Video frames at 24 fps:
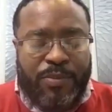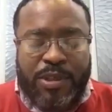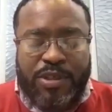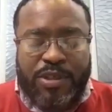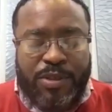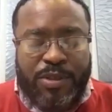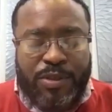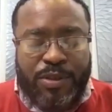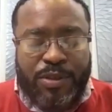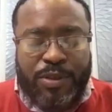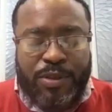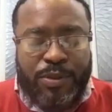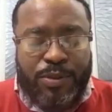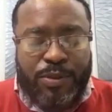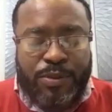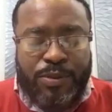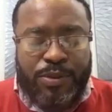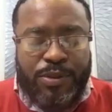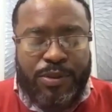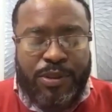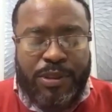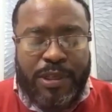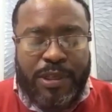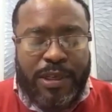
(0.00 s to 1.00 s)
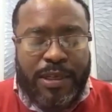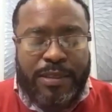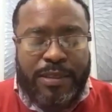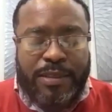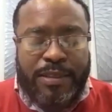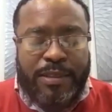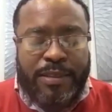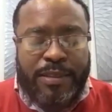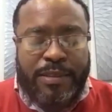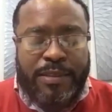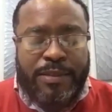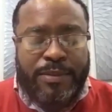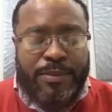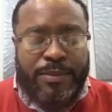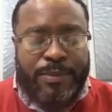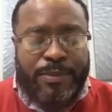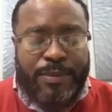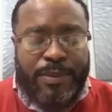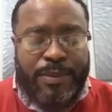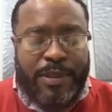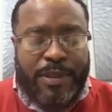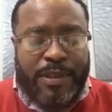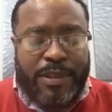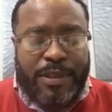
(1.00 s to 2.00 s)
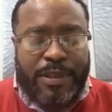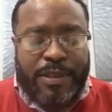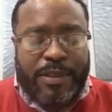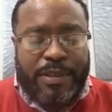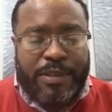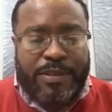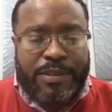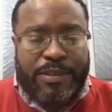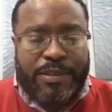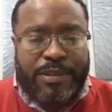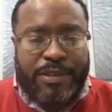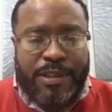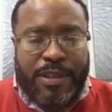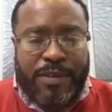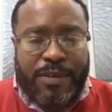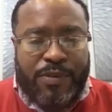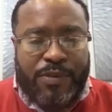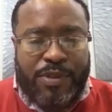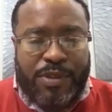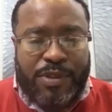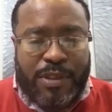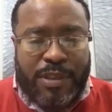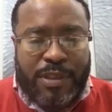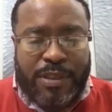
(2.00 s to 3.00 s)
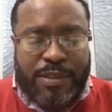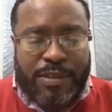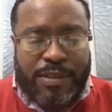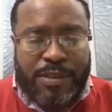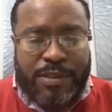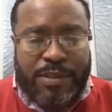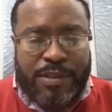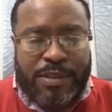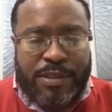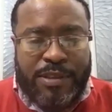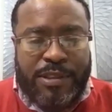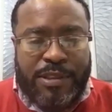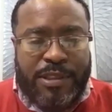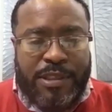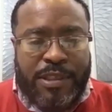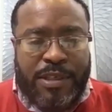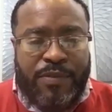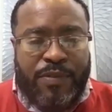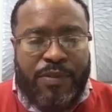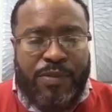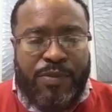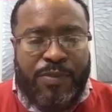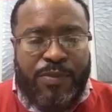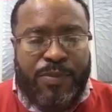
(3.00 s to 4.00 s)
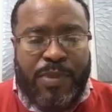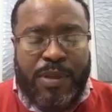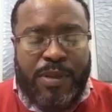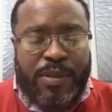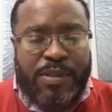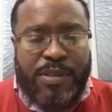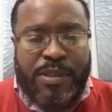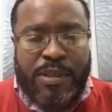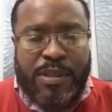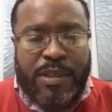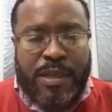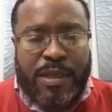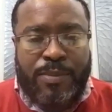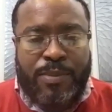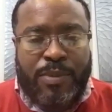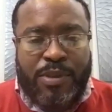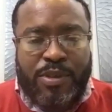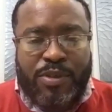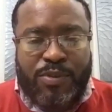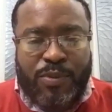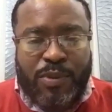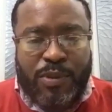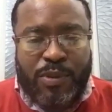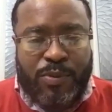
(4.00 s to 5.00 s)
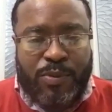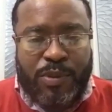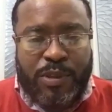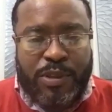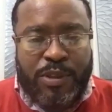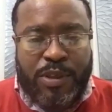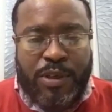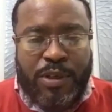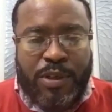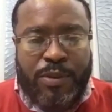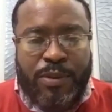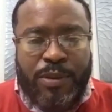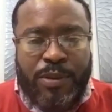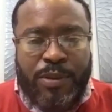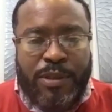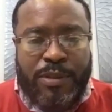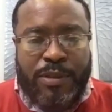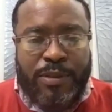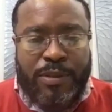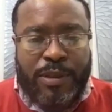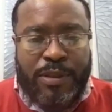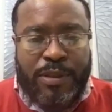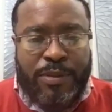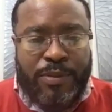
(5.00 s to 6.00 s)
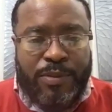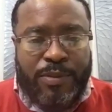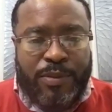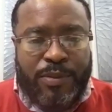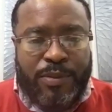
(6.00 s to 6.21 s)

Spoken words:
recent news. You got several celebrities we know and